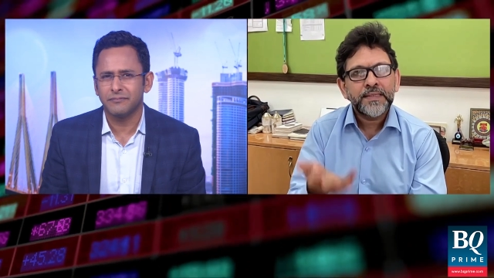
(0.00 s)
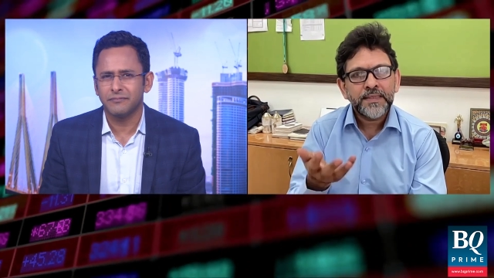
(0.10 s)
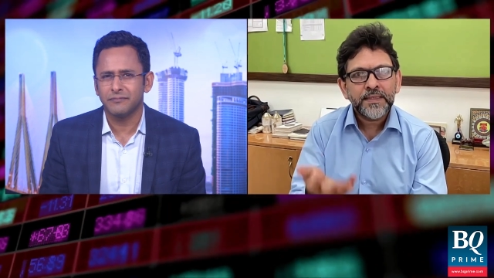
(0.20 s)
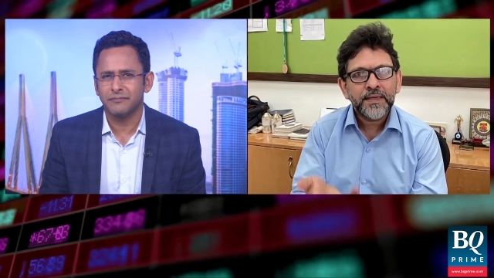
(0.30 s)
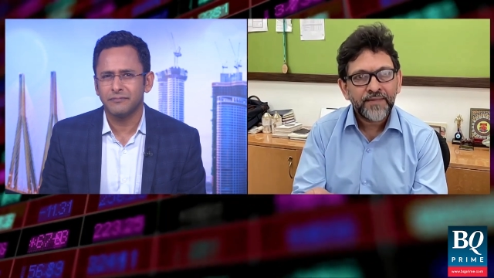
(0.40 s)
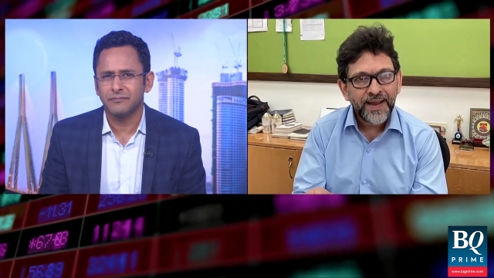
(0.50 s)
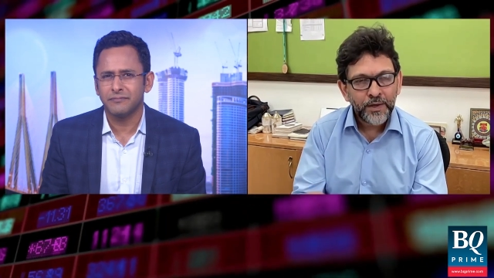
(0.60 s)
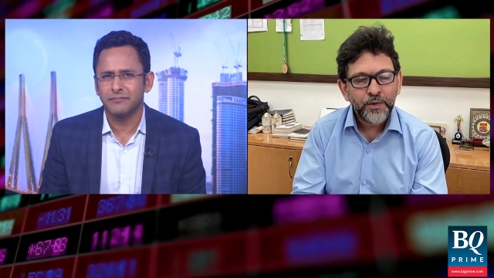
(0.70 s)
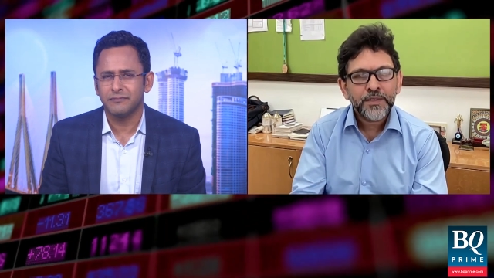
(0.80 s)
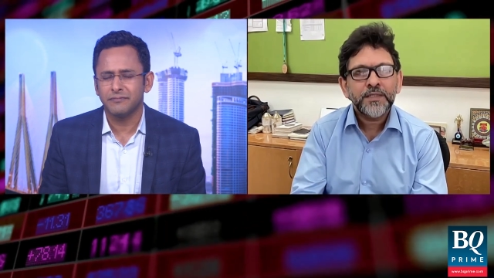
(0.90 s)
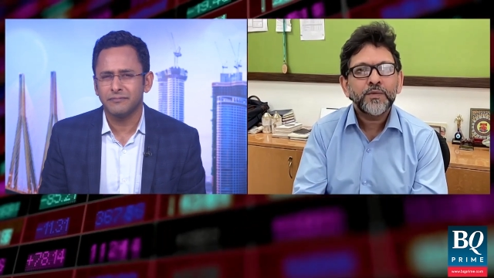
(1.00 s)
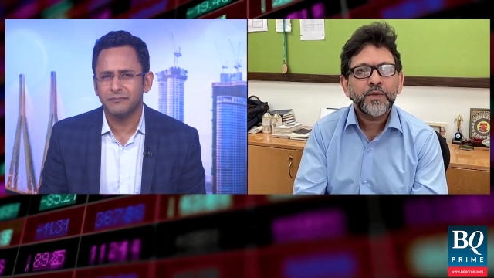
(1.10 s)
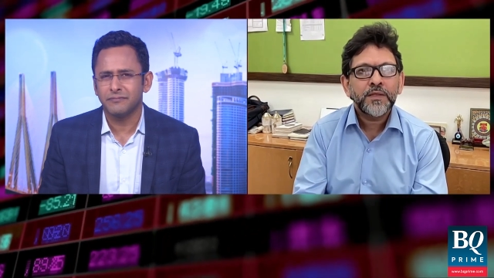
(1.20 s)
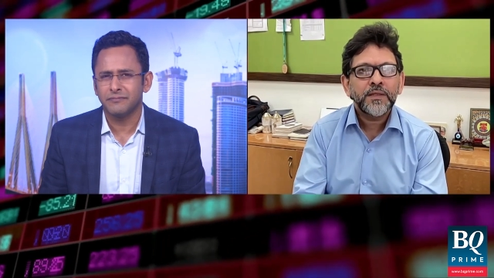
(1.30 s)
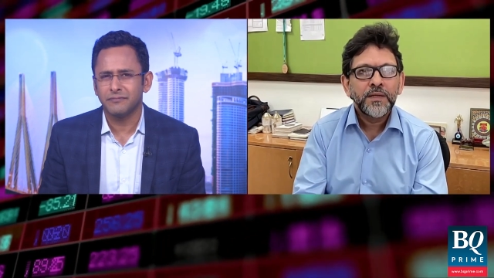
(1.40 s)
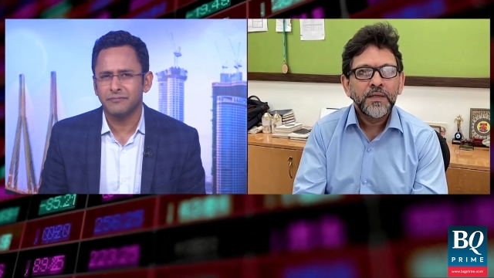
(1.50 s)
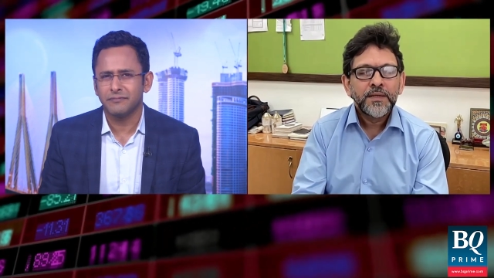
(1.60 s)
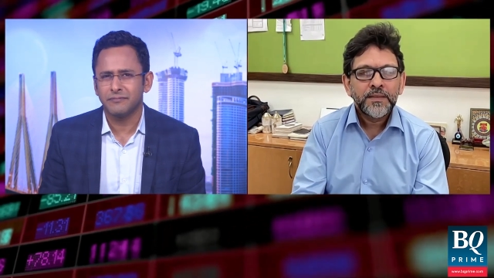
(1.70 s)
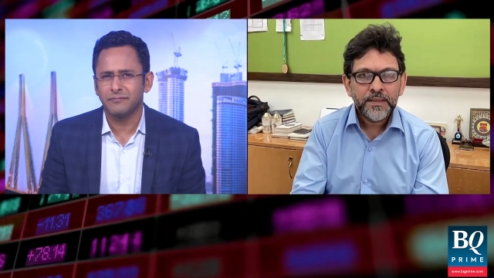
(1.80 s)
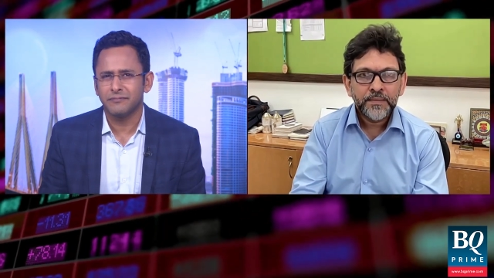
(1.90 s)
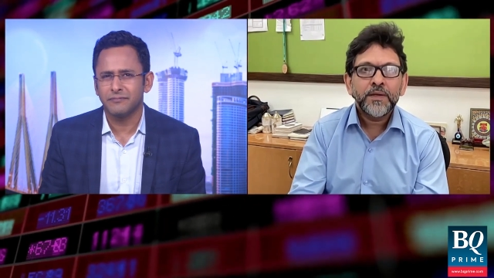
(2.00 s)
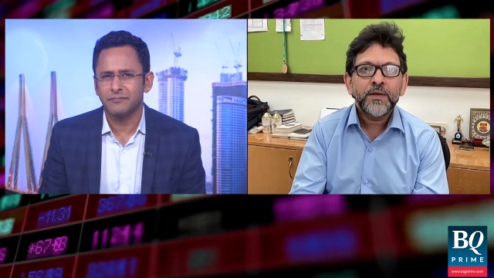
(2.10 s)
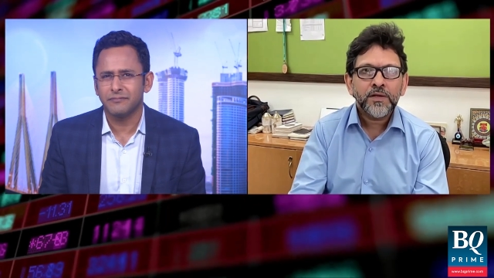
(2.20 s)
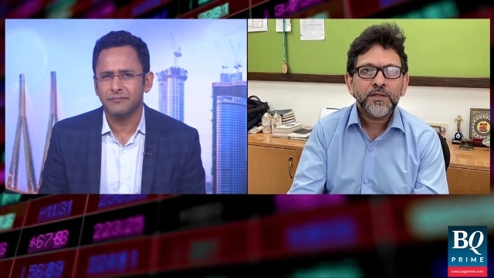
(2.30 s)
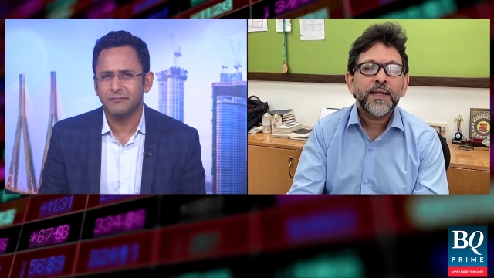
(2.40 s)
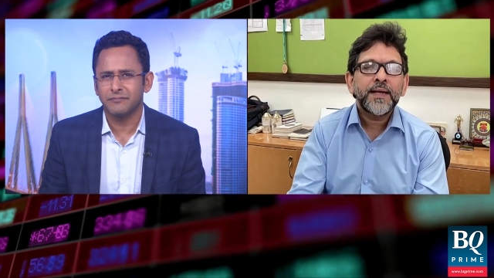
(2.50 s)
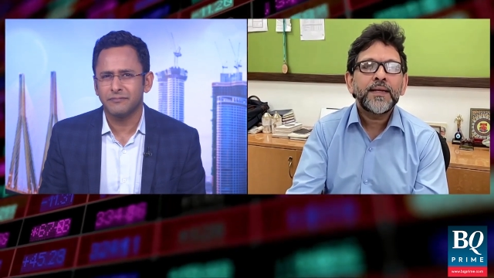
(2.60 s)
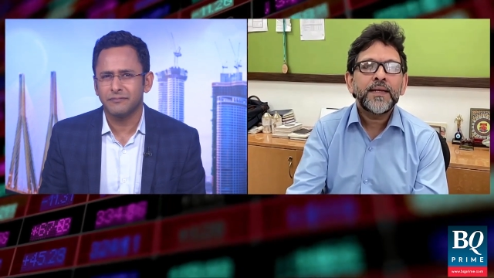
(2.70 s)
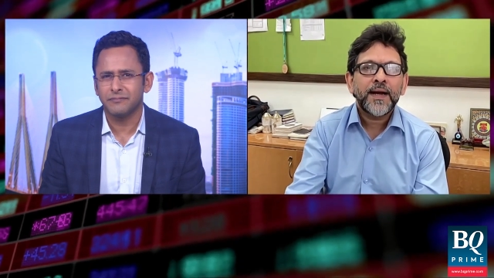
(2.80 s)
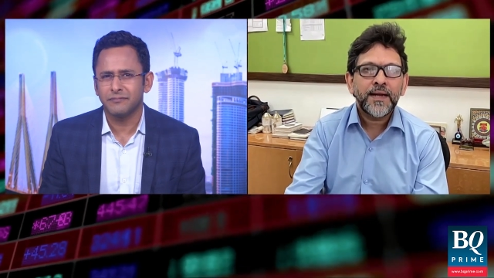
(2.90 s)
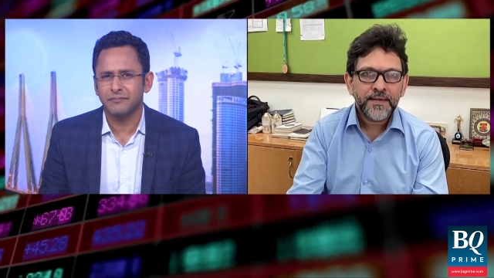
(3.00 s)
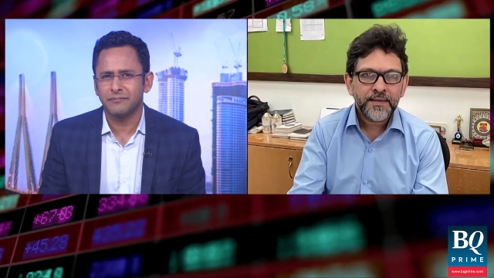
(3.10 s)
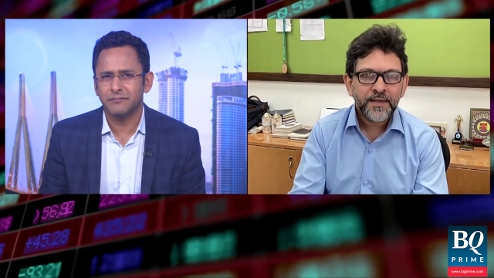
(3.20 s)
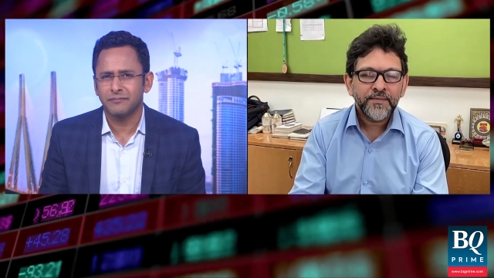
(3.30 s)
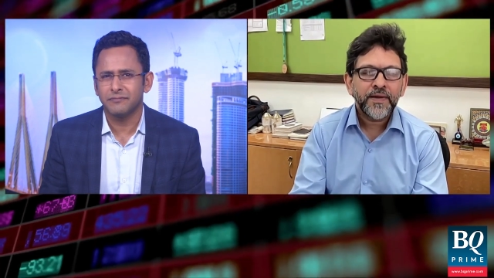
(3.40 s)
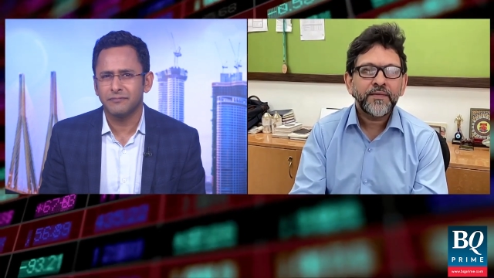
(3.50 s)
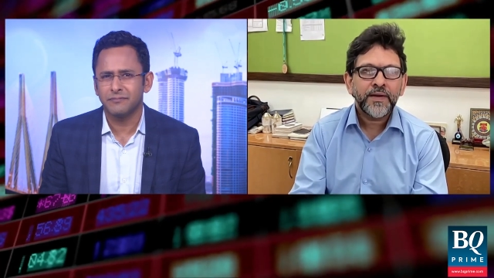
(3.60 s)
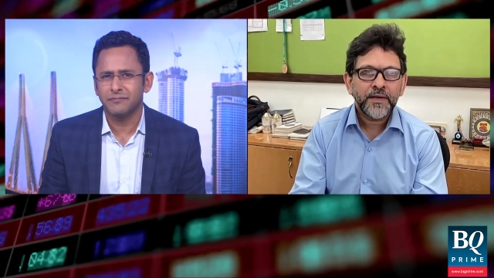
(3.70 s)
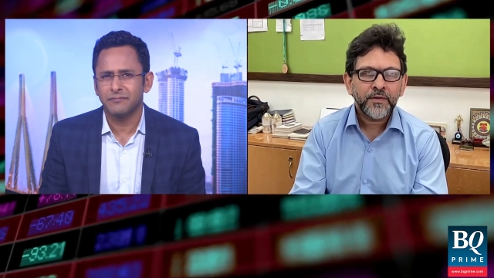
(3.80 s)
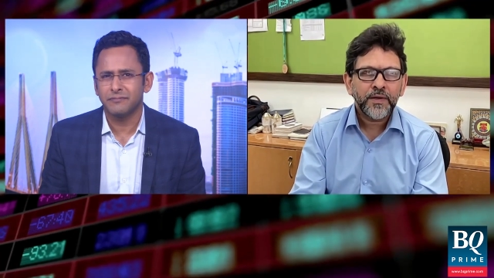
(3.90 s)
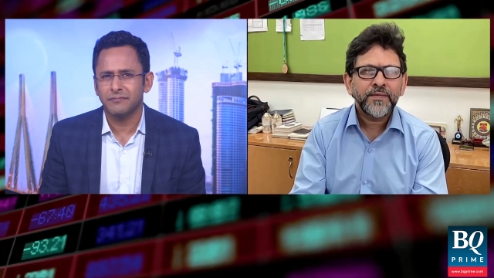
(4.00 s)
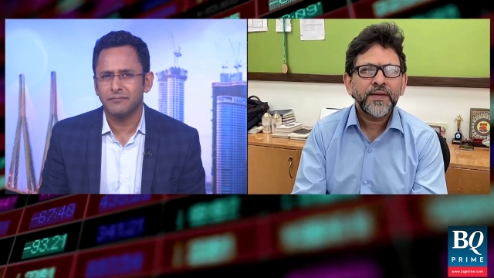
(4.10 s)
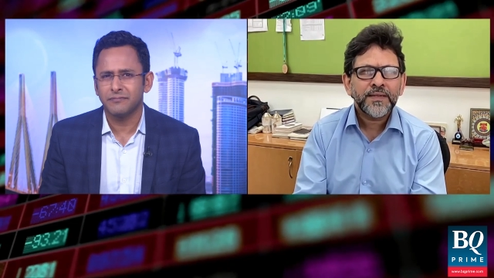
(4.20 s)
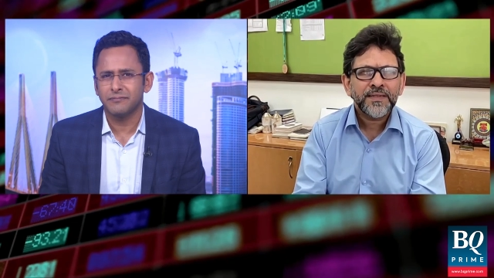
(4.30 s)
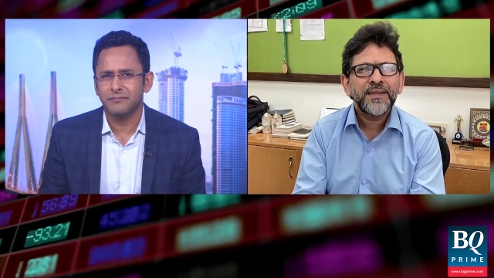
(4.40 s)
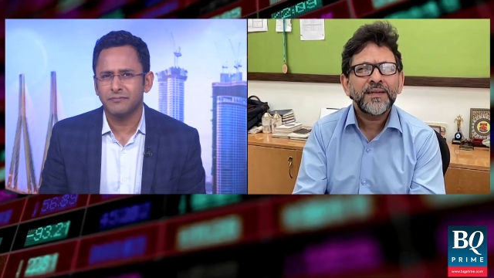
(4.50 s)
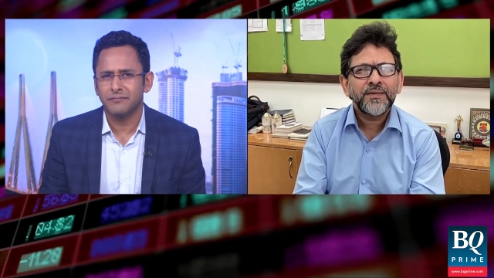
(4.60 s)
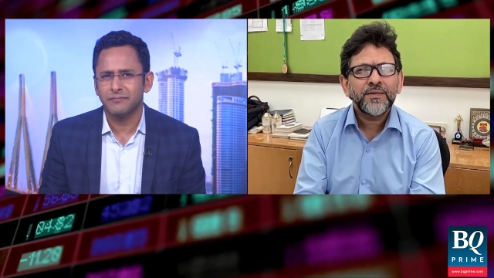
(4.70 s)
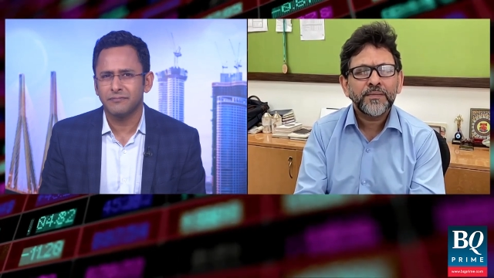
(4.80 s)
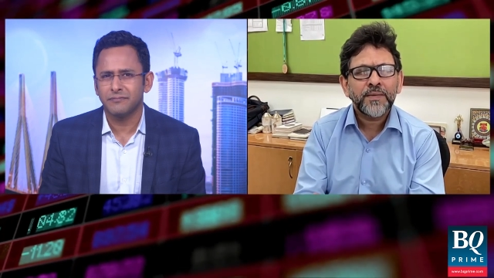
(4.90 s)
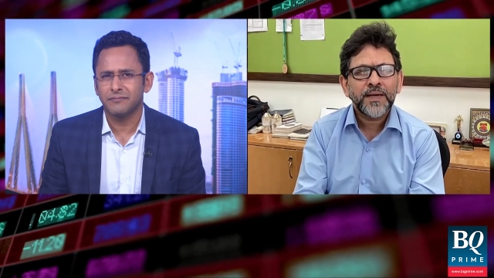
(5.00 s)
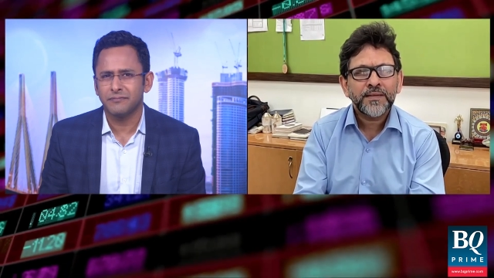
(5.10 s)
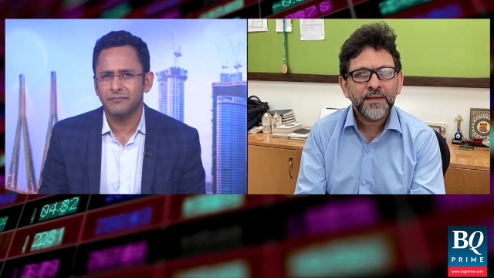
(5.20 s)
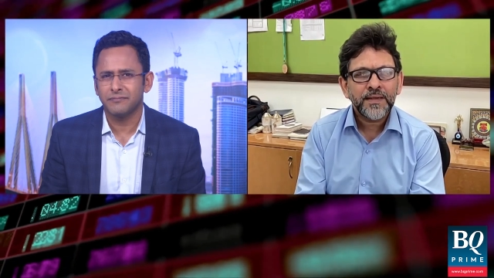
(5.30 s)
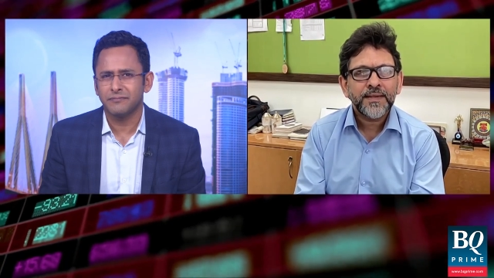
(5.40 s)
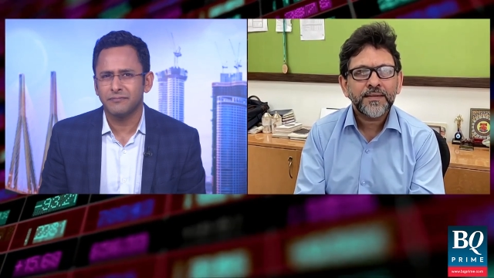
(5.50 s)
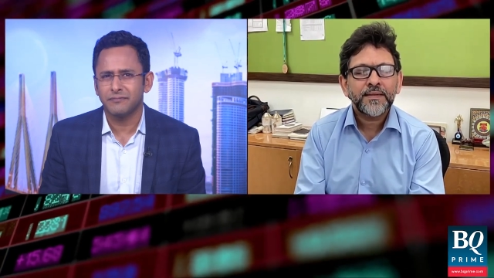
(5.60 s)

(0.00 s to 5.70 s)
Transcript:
Speaker 1: prices and valuations were similar or slightly higher than where we are today, we are still, marginally